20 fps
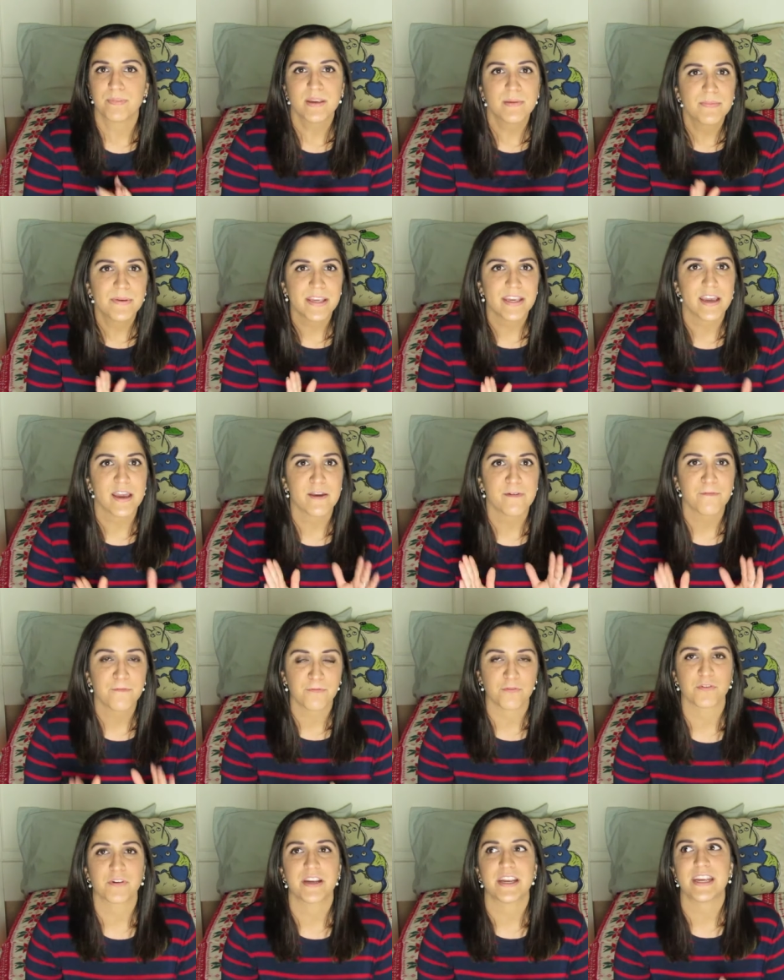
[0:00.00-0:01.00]
BPA
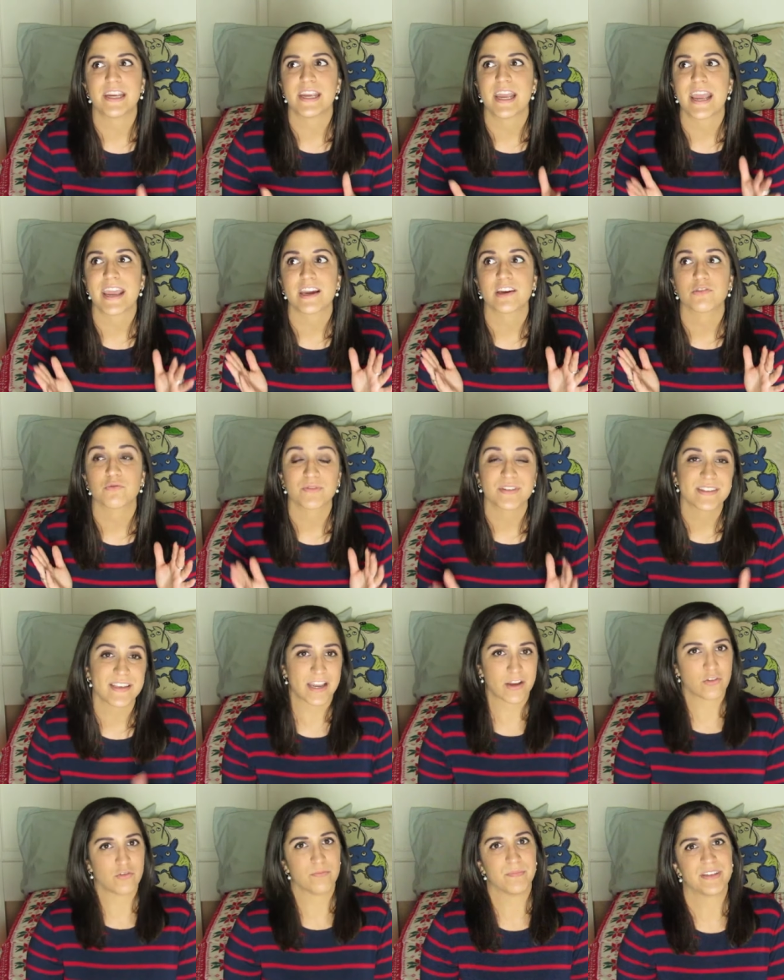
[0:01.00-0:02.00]
free and
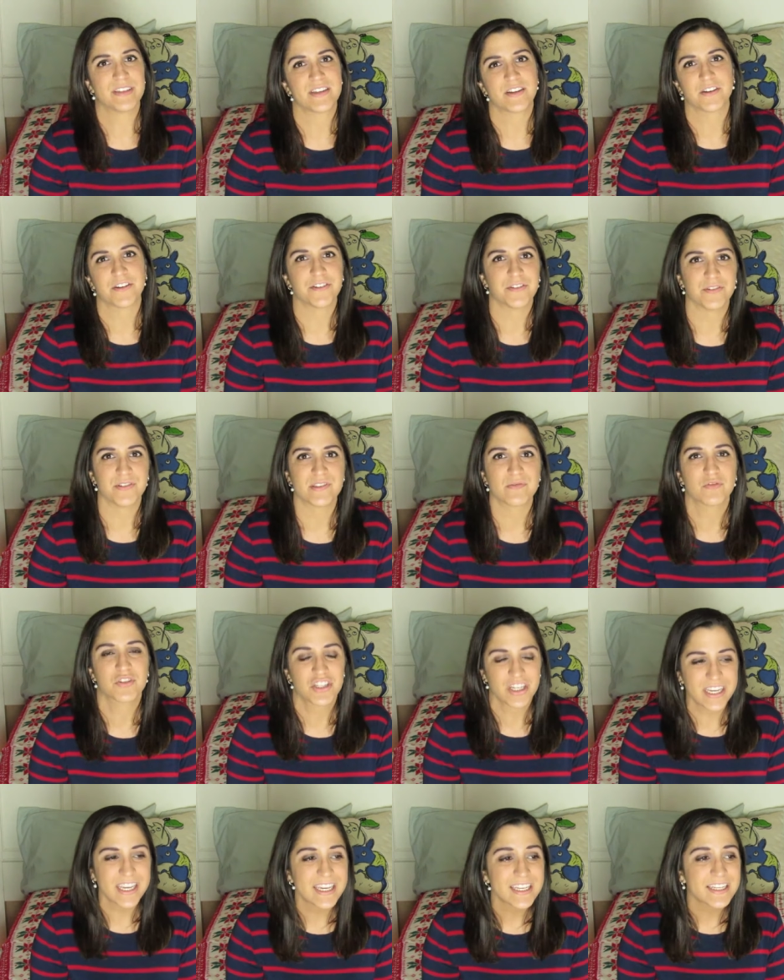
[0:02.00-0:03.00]
recycled materials,
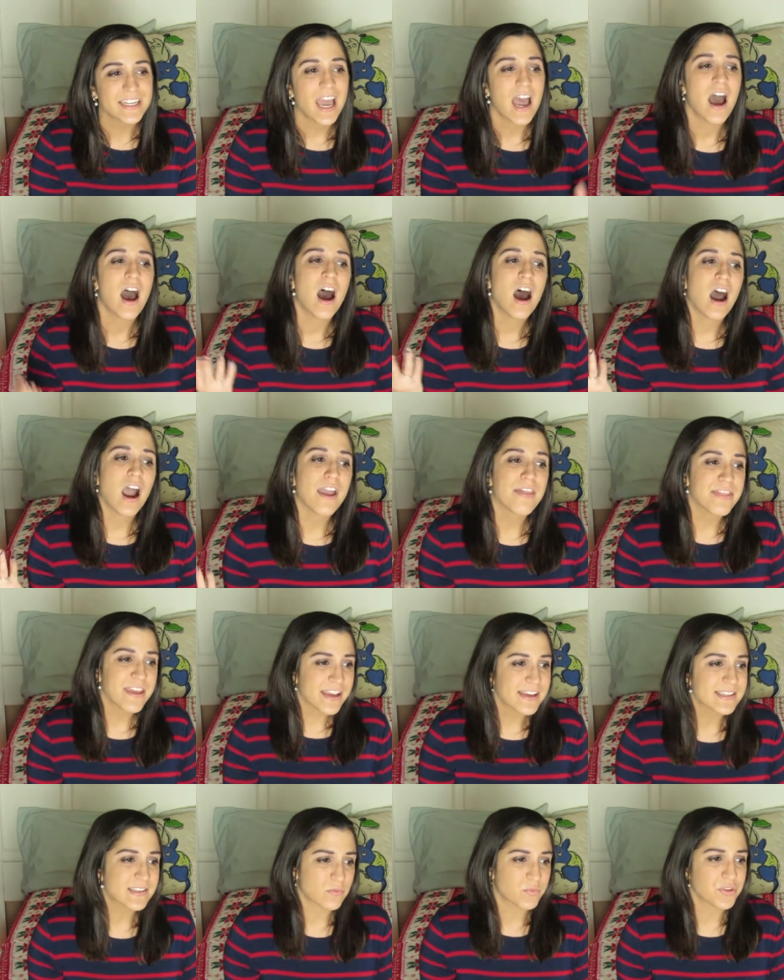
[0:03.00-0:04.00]
which again, I
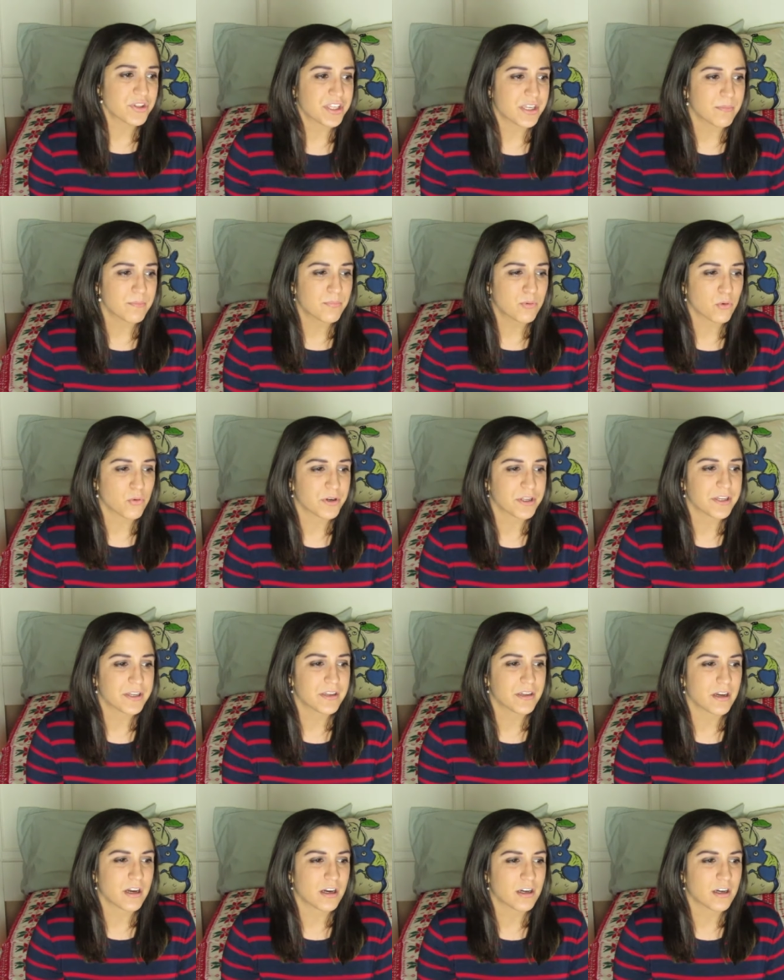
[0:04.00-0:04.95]
think is really important.